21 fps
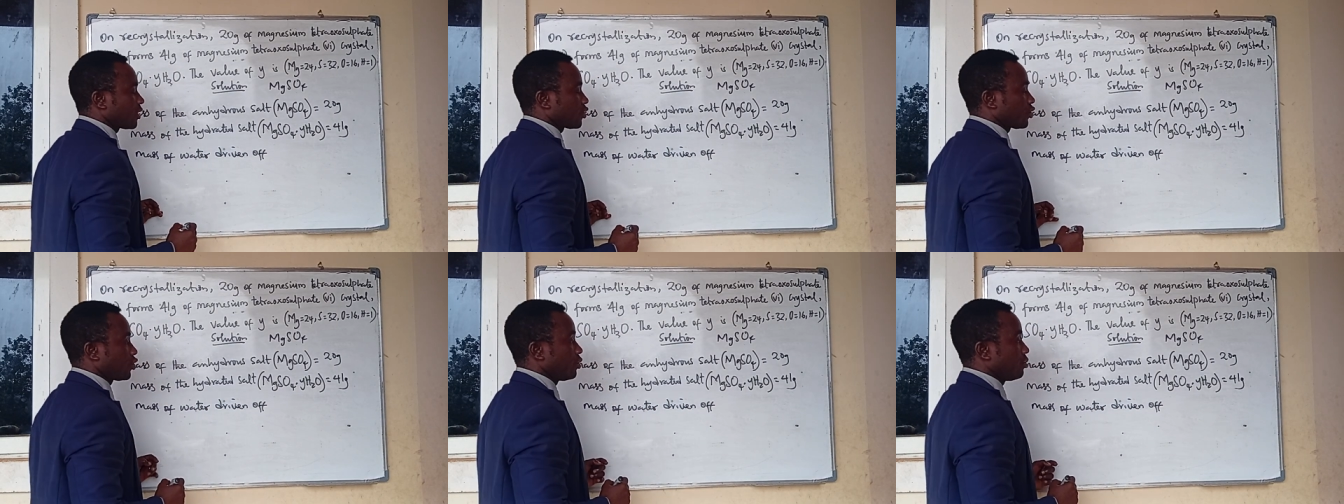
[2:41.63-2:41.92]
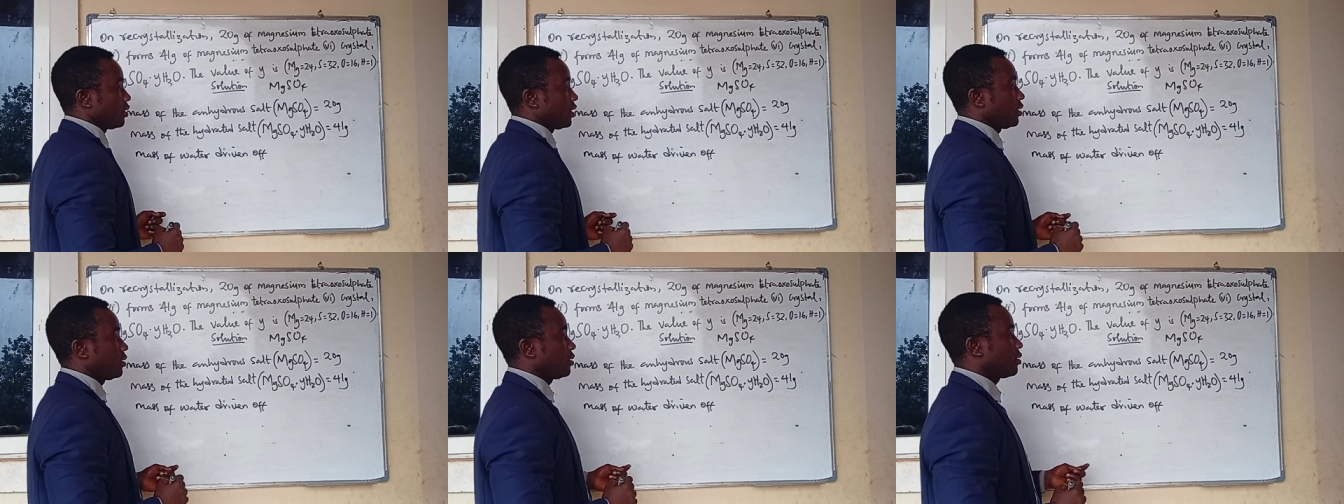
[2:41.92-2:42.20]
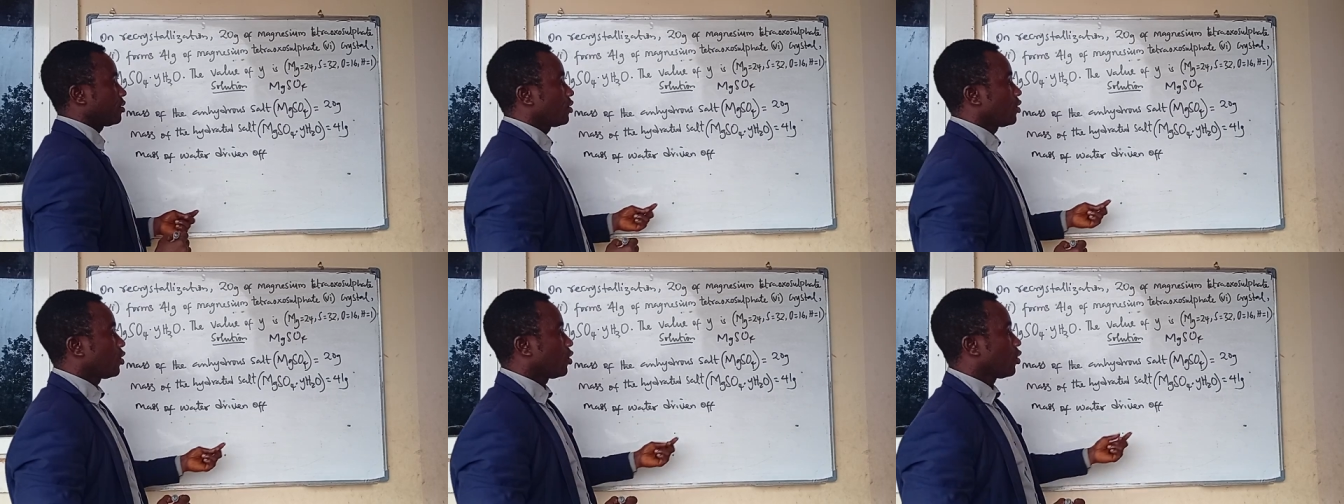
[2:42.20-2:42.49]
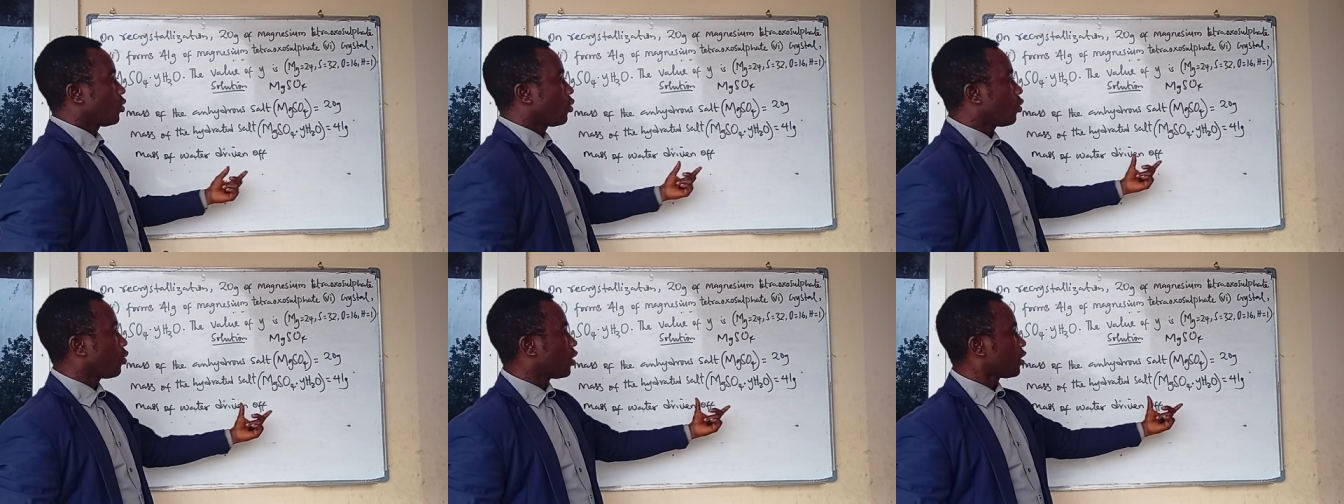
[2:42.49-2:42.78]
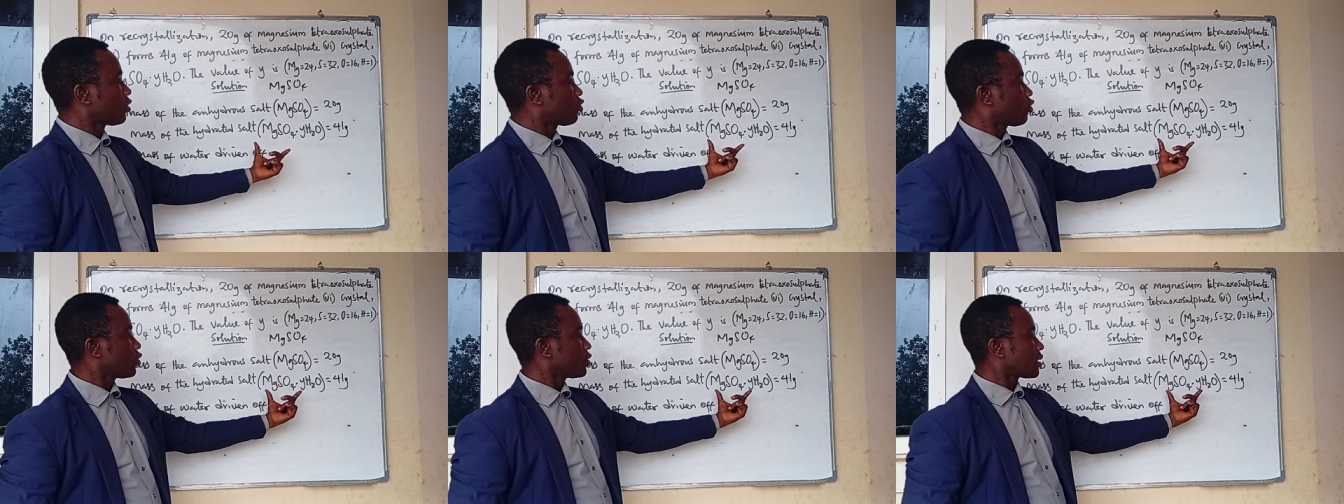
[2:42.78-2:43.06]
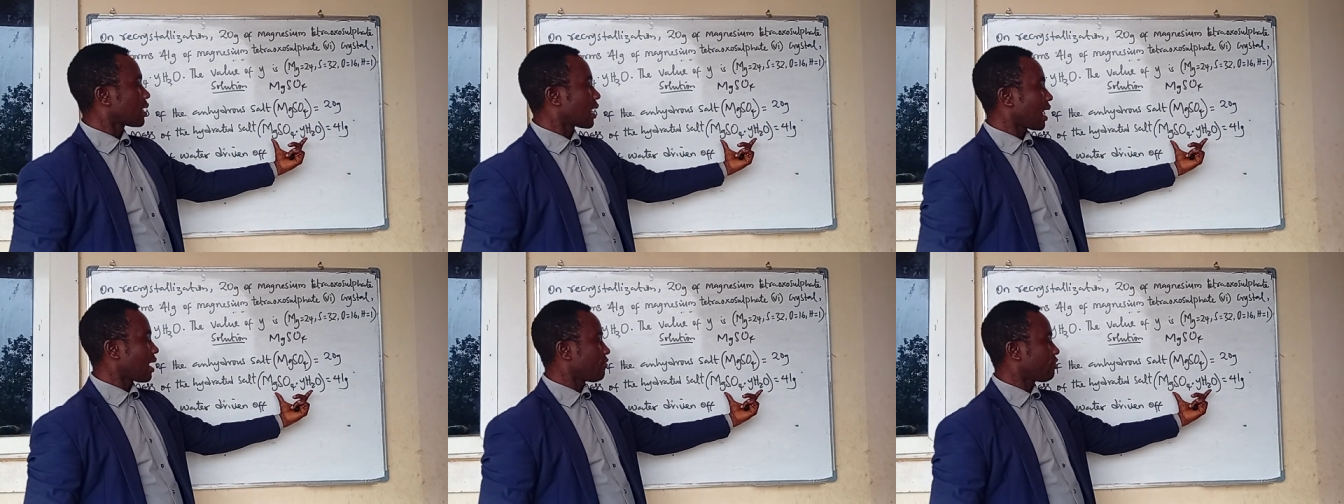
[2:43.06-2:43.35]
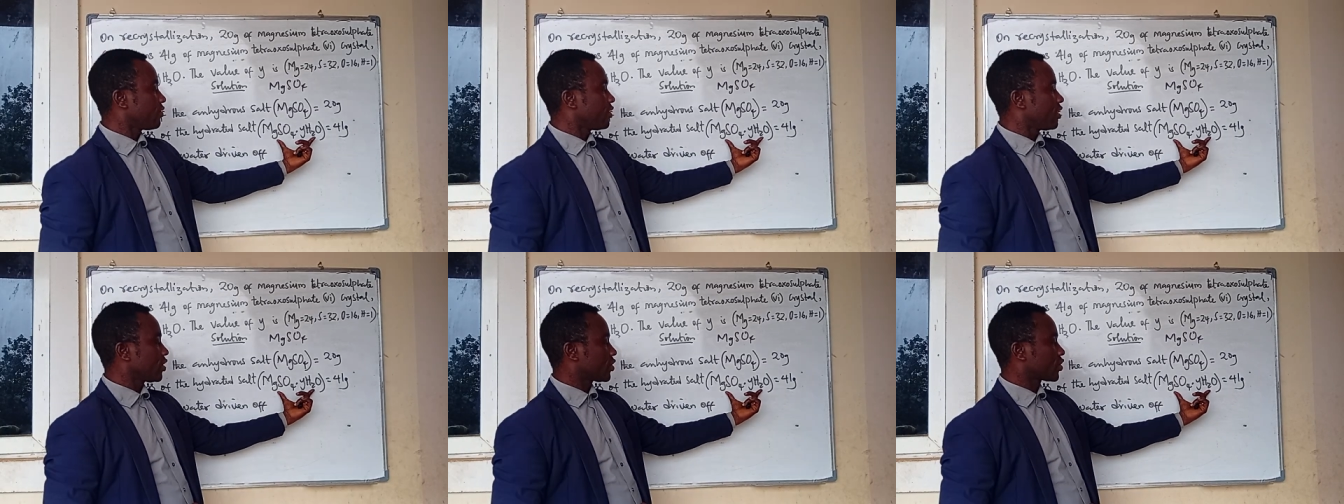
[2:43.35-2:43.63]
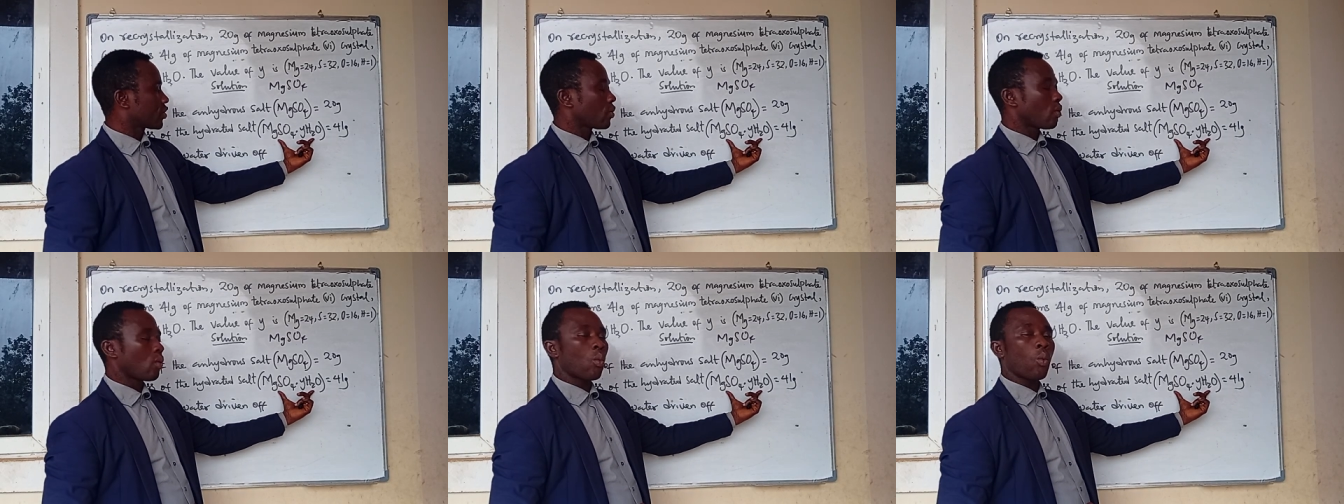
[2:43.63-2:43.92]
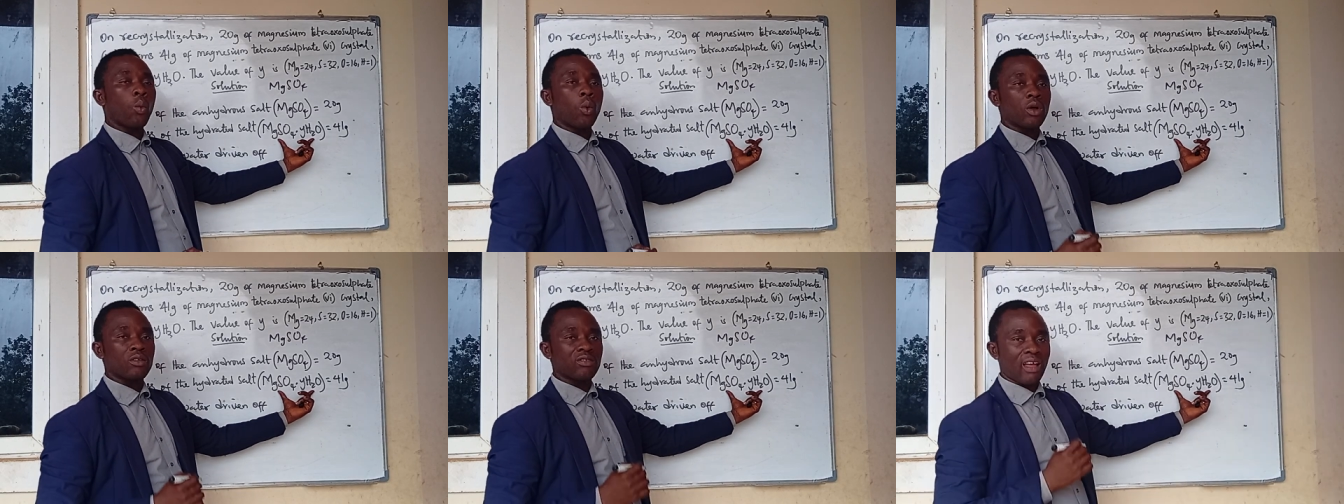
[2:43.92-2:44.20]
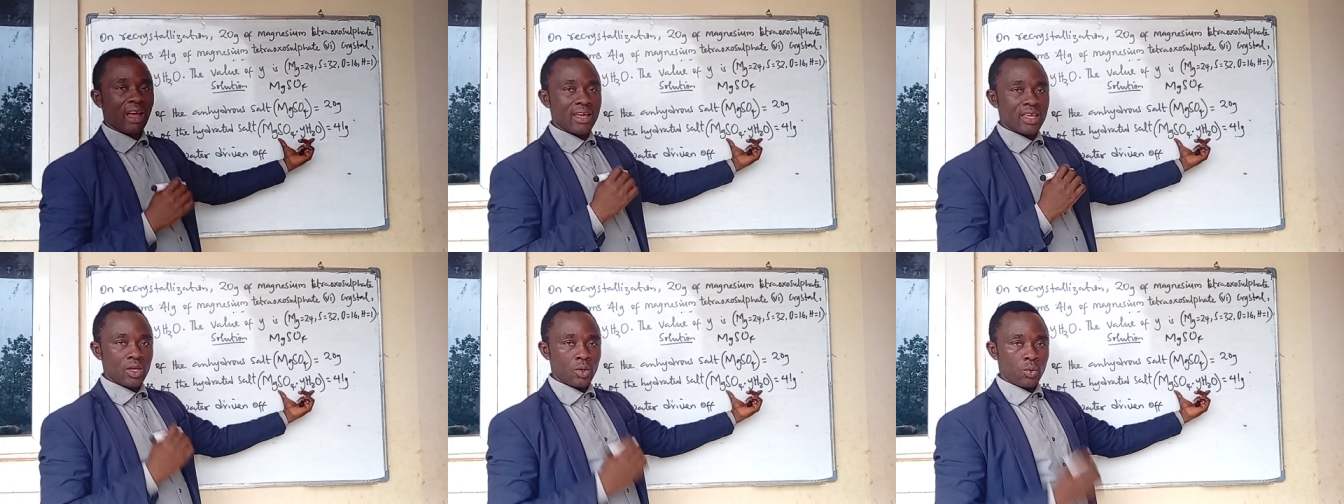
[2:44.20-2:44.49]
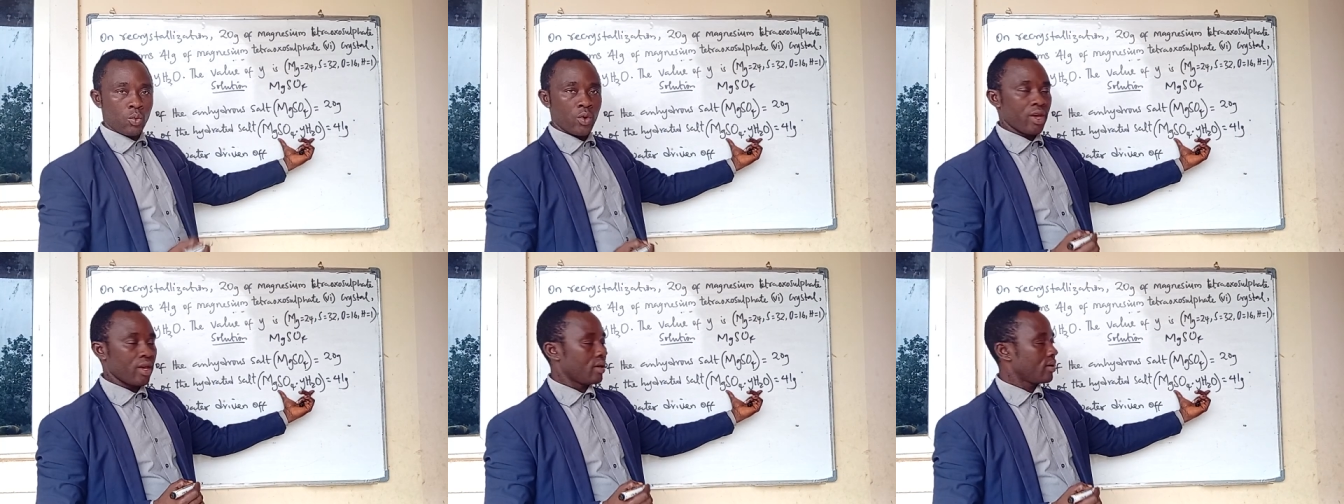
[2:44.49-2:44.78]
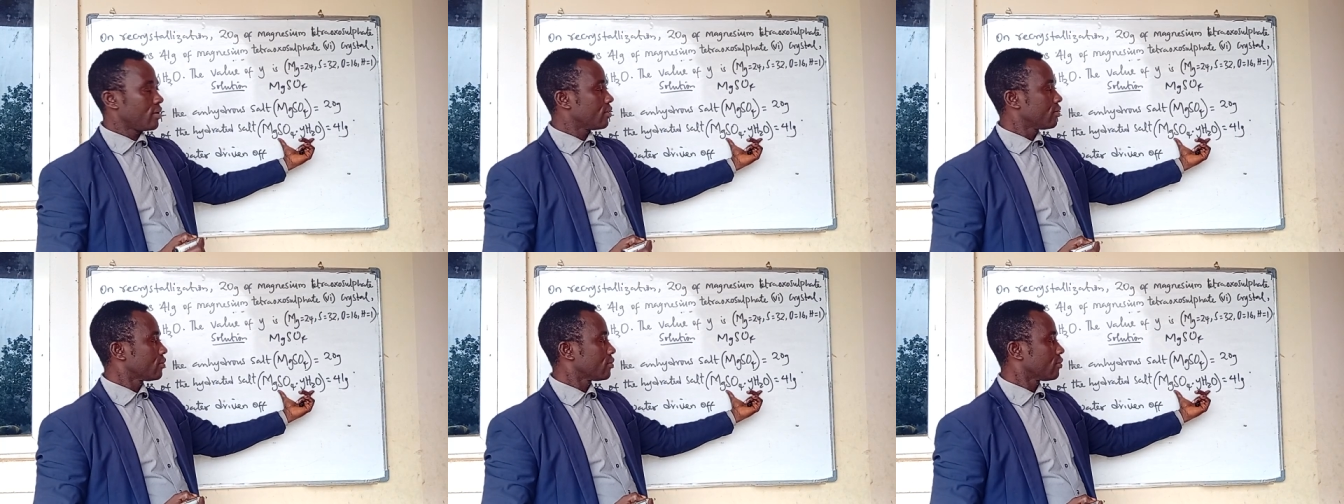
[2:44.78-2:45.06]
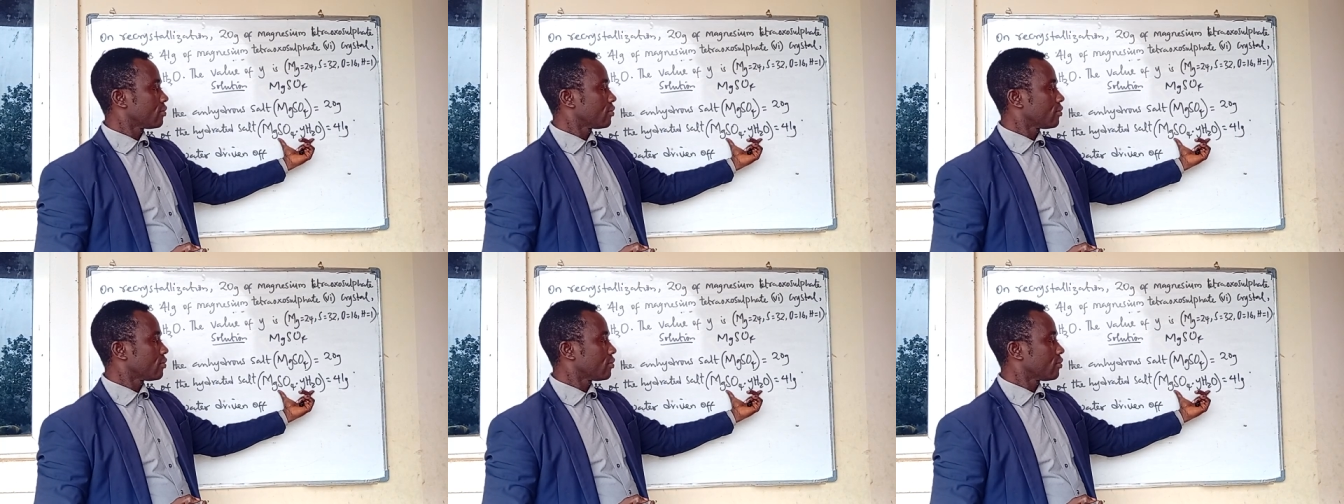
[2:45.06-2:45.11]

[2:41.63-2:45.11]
assuming we want to drive this water away